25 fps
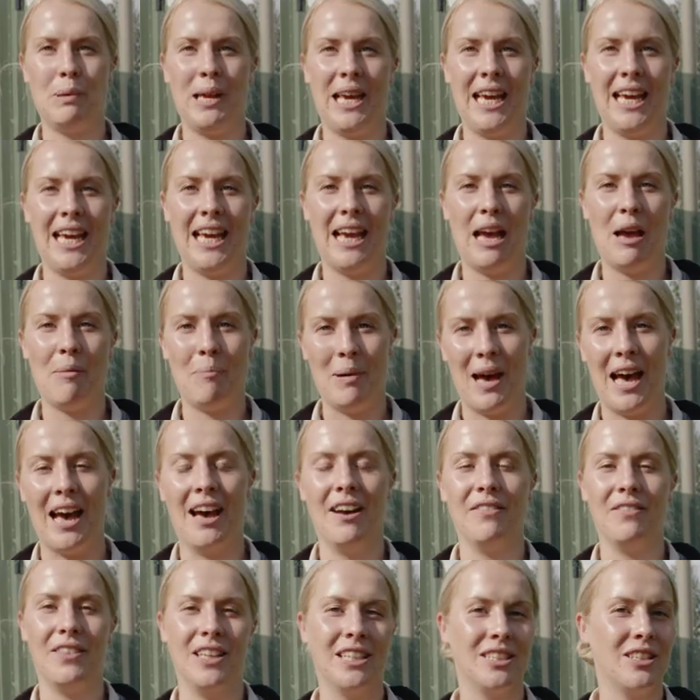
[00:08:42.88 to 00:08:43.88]
be a
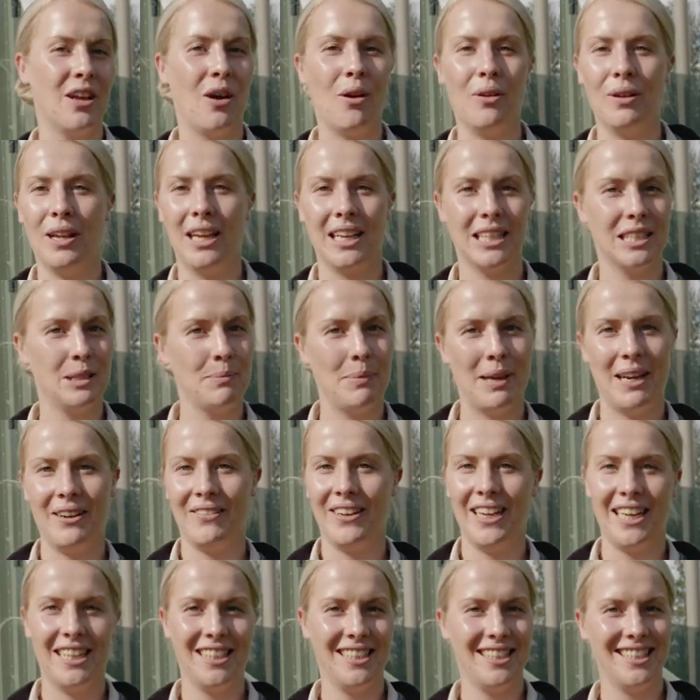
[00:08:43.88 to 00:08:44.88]
part of this whole
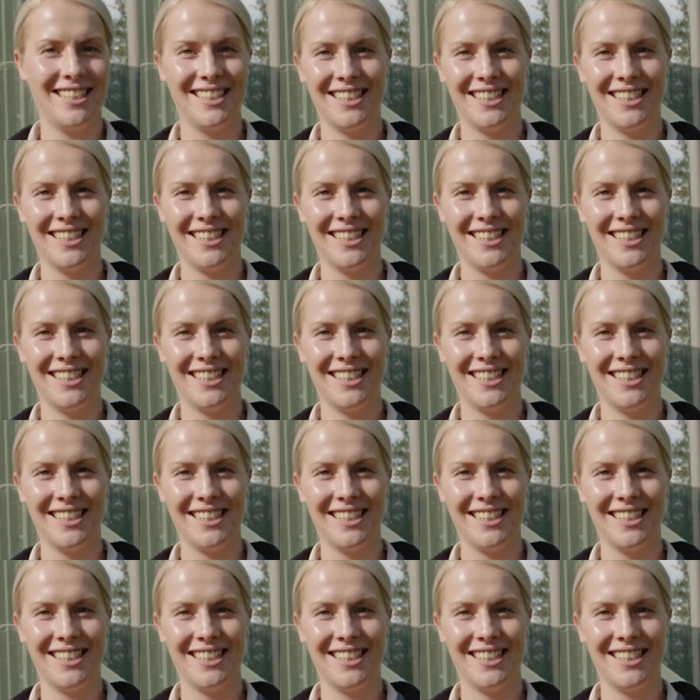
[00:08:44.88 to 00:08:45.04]
experience.